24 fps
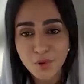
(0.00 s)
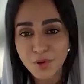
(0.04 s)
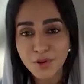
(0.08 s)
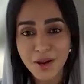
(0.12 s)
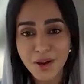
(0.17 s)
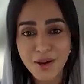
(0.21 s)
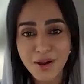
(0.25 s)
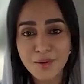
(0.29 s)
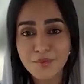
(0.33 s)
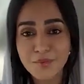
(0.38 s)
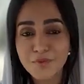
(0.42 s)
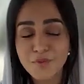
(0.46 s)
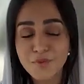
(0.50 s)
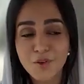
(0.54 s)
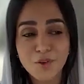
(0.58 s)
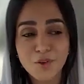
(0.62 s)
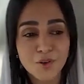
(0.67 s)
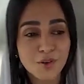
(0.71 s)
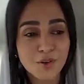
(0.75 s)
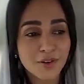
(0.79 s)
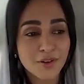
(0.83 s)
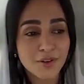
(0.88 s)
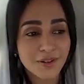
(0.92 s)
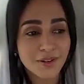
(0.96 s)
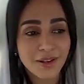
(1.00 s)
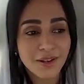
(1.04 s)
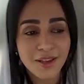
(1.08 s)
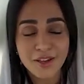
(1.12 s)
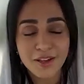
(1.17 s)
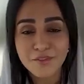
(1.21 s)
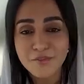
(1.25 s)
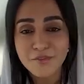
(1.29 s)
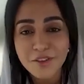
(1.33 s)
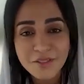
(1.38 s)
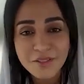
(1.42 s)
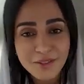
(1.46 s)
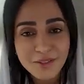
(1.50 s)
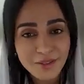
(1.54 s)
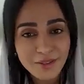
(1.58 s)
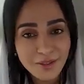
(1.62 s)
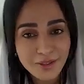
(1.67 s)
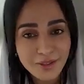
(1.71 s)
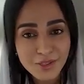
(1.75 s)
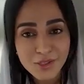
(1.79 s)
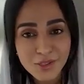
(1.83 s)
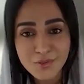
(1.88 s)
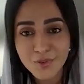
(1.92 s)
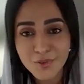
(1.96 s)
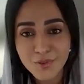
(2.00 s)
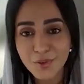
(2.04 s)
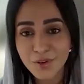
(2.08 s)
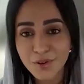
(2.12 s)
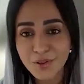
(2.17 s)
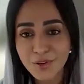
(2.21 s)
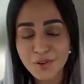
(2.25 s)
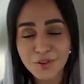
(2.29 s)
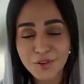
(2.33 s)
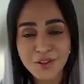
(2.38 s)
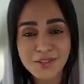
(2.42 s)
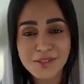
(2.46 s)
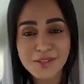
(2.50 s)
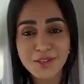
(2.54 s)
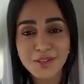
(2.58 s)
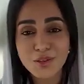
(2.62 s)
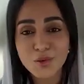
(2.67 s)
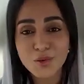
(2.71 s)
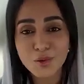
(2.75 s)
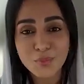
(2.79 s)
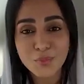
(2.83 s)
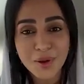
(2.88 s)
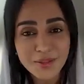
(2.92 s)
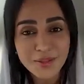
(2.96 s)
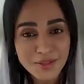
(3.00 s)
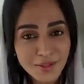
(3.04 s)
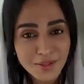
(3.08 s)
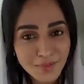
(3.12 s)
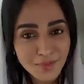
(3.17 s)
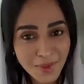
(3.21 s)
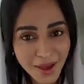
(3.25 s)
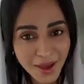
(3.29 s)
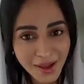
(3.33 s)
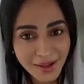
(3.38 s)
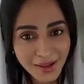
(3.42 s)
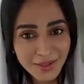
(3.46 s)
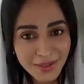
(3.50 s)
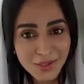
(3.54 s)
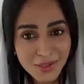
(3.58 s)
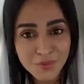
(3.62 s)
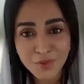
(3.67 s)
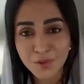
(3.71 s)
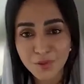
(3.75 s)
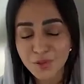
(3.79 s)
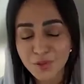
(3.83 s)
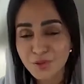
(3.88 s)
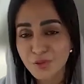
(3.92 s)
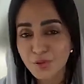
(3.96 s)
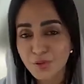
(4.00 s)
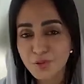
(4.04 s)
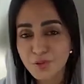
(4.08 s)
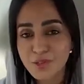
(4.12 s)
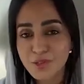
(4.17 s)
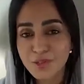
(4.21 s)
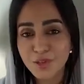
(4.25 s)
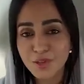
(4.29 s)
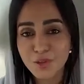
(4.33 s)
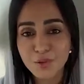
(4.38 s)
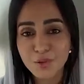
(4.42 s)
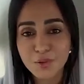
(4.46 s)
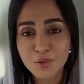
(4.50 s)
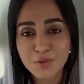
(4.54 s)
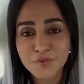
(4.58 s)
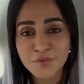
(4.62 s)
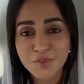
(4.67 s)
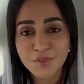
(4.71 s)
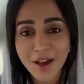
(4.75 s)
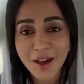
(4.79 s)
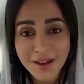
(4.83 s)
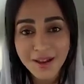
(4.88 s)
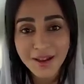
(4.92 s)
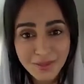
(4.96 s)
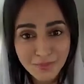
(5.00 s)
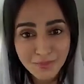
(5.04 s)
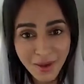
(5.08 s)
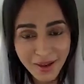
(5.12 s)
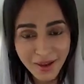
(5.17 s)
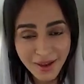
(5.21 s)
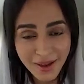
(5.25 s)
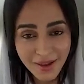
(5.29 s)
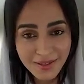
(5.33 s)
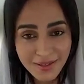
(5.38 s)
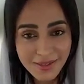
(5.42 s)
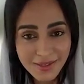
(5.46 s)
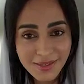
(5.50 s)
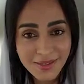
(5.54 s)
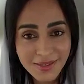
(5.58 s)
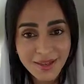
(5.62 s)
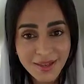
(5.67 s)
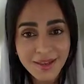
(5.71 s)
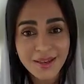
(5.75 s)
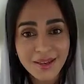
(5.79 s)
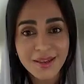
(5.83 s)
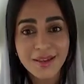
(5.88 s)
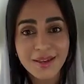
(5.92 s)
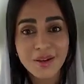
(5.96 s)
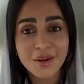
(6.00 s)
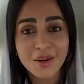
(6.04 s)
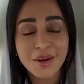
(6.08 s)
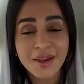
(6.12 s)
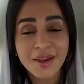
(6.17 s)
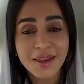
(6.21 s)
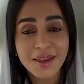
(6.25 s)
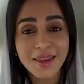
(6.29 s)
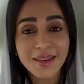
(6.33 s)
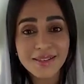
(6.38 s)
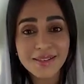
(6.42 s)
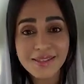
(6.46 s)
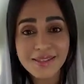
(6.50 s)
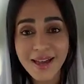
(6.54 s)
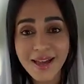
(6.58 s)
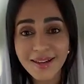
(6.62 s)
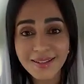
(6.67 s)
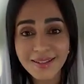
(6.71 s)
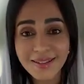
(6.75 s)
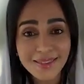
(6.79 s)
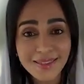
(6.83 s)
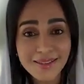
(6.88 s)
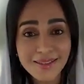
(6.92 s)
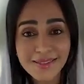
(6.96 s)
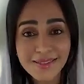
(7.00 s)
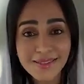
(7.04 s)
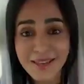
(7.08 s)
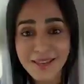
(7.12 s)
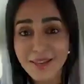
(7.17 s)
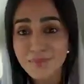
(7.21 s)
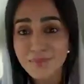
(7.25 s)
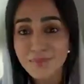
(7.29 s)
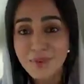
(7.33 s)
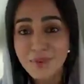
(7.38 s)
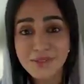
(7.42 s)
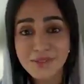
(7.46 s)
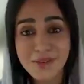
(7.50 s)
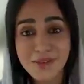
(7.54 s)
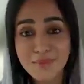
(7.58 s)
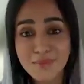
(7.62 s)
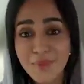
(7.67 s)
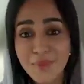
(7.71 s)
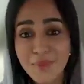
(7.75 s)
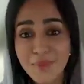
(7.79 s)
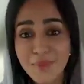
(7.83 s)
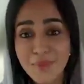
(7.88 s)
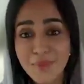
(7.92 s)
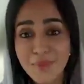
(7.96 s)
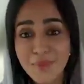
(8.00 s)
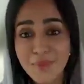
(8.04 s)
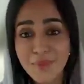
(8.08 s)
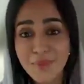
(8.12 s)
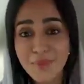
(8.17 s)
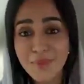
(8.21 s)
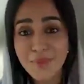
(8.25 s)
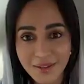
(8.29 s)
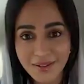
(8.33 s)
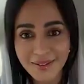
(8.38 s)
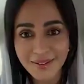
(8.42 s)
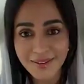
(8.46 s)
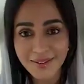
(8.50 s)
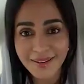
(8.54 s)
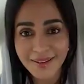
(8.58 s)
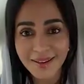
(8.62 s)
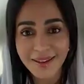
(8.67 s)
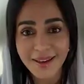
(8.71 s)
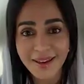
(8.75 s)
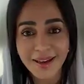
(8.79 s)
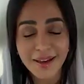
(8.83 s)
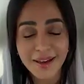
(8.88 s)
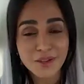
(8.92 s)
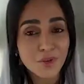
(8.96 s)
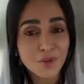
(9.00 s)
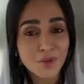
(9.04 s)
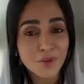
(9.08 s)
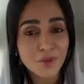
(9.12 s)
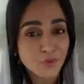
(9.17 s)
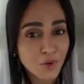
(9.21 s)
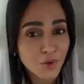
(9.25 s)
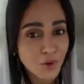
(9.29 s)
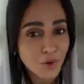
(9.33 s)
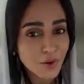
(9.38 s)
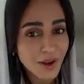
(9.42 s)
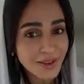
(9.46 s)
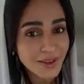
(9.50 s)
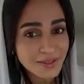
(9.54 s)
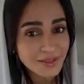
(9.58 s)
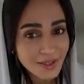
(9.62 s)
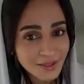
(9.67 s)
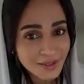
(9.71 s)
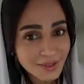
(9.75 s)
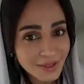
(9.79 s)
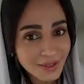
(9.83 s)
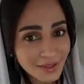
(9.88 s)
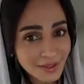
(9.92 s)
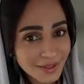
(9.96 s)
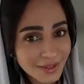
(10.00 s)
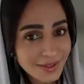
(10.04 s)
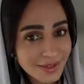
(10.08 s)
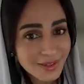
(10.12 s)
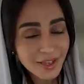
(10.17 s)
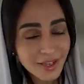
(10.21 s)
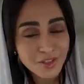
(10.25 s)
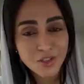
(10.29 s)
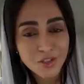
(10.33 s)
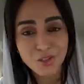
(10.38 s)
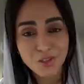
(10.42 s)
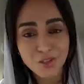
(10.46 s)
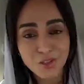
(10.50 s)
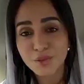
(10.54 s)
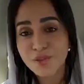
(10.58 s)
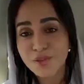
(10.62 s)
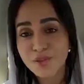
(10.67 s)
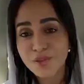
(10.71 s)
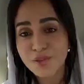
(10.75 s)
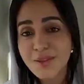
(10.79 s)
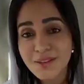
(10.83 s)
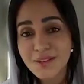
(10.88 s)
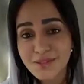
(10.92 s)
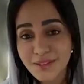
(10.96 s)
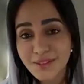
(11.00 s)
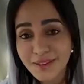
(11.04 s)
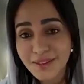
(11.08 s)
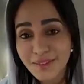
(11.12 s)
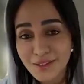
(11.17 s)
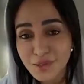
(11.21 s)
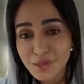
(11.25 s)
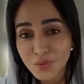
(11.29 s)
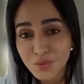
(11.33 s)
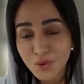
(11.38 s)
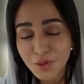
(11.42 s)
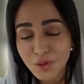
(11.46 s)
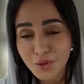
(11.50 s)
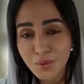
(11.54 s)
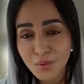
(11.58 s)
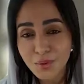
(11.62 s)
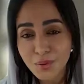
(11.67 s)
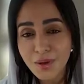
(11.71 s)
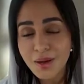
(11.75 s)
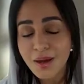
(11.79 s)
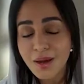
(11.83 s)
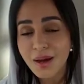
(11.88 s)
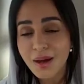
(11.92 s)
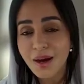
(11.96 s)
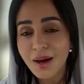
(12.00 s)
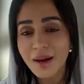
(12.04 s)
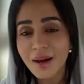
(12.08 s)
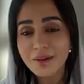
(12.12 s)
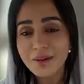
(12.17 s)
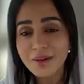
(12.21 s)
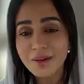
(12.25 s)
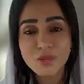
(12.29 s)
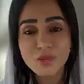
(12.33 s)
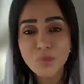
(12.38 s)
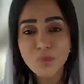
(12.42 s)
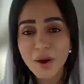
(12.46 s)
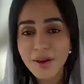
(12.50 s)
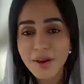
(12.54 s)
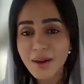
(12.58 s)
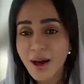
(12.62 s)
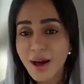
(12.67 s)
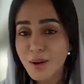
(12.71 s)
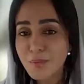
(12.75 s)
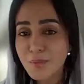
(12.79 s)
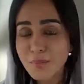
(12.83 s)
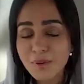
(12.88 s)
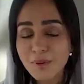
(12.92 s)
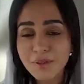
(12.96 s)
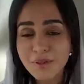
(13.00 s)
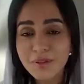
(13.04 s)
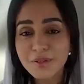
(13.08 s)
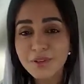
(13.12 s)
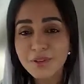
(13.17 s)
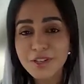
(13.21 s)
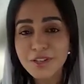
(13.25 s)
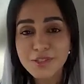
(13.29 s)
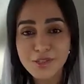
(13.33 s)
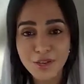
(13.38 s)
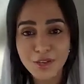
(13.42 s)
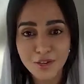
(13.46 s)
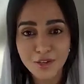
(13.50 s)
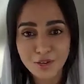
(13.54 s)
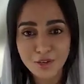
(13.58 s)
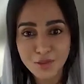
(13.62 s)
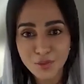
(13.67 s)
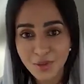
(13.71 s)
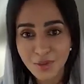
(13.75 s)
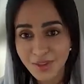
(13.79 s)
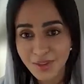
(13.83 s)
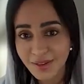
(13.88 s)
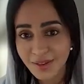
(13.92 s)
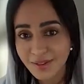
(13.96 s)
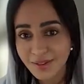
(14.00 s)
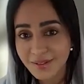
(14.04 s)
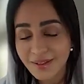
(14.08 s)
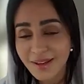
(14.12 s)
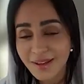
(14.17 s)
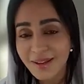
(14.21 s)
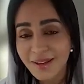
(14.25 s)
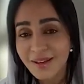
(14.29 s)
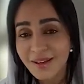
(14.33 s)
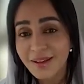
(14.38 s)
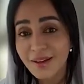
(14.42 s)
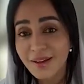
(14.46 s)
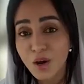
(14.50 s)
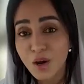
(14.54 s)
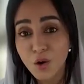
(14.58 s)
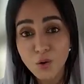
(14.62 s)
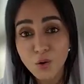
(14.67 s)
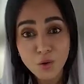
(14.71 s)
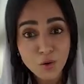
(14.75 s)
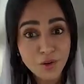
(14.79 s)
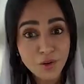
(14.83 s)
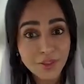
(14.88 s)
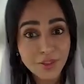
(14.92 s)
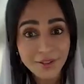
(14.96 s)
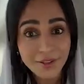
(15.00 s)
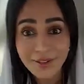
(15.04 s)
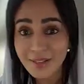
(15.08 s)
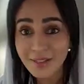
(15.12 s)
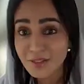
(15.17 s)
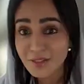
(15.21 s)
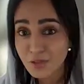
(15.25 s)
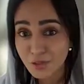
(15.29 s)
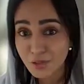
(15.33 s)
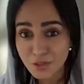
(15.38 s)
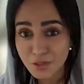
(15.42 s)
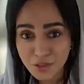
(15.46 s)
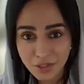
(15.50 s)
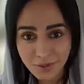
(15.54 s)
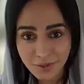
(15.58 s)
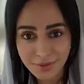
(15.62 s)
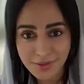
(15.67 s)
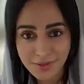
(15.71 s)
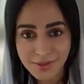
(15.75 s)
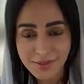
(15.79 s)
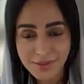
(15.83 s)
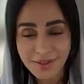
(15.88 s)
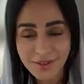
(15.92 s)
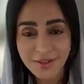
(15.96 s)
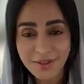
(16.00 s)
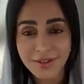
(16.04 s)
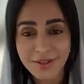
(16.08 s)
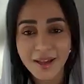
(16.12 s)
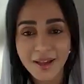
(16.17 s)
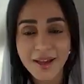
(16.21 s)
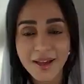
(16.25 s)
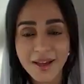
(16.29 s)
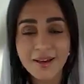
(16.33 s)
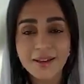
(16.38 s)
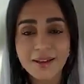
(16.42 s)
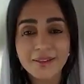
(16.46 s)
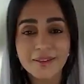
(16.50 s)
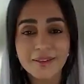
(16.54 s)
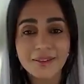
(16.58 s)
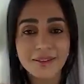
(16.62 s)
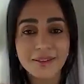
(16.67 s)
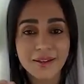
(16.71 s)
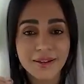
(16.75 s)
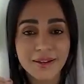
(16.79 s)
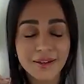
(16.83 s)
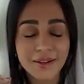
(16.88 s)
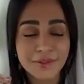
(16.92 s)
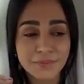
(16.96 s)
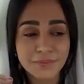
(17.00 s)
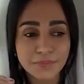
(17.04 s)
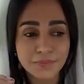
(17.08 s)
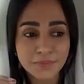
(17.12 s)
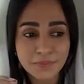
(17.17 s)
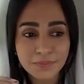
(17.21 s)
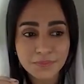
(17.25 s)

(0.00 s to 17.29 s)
the program for fitness, for increasing your body mass, for reducing your fat mass, exactly the same as a male and female. And before attending this session of discussing this with you, I did my humble research within all the literatures and